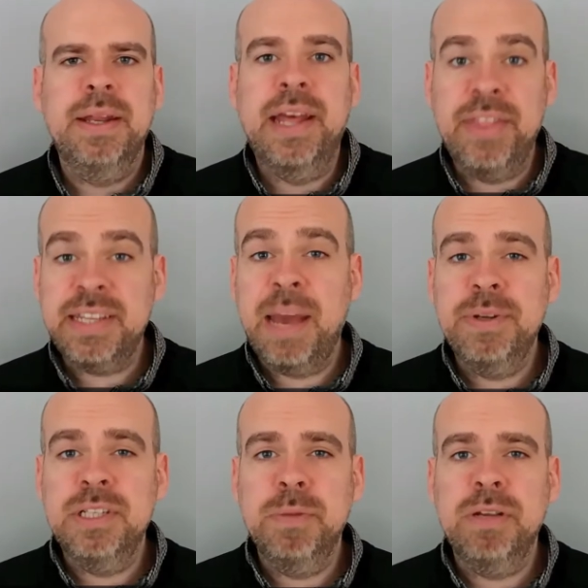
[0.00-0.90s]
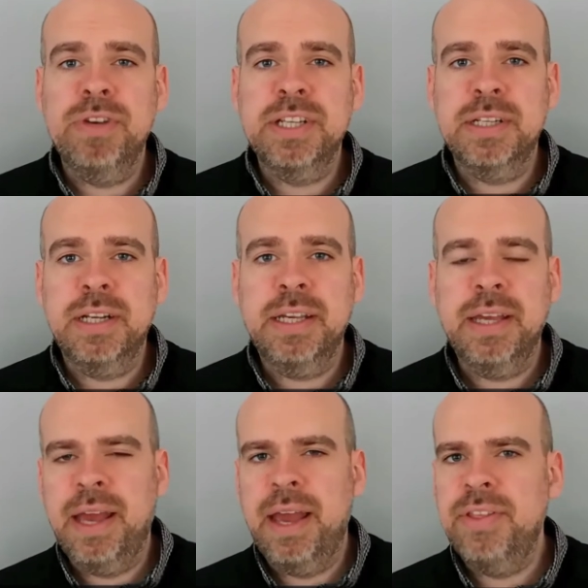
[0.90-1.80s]
Now this happened to me recently,
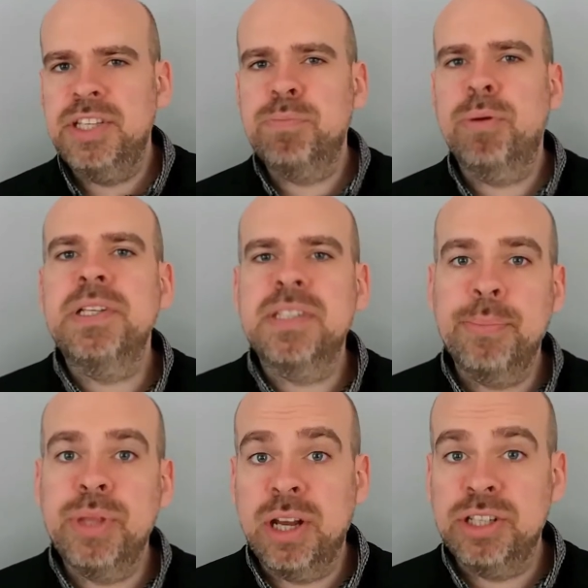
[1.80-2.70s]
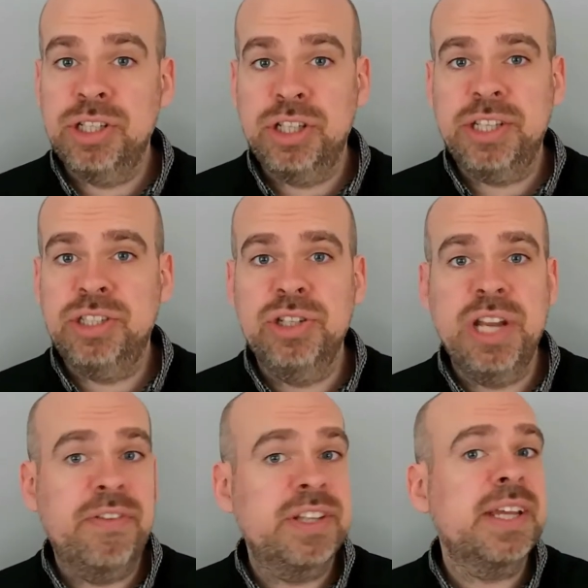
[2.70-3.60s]
and this is probably something I suggest you
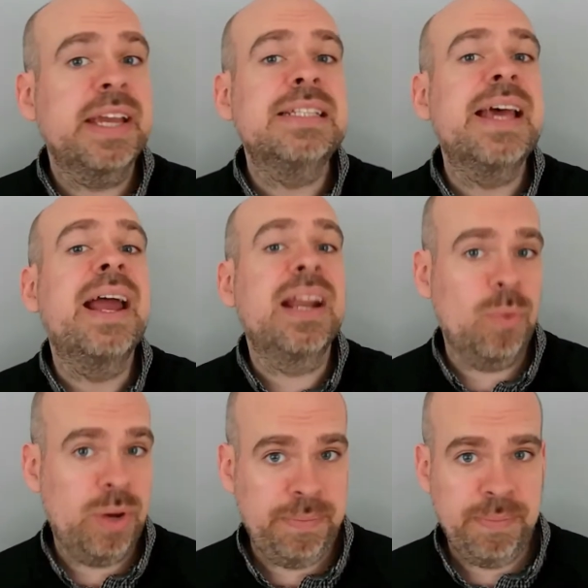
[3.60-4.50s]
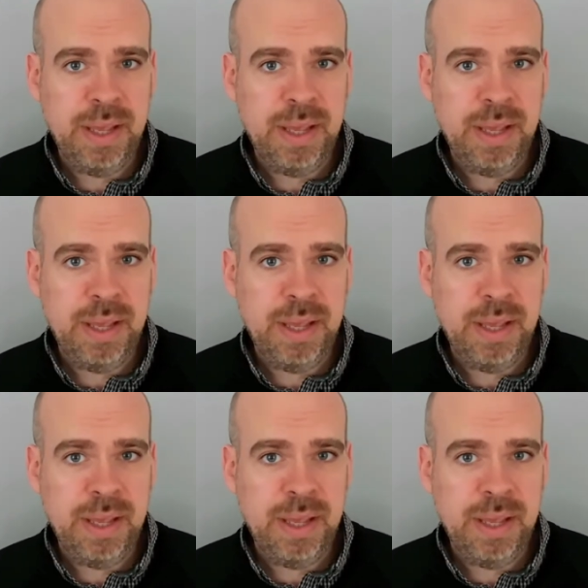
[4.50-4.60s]
never say to anyone.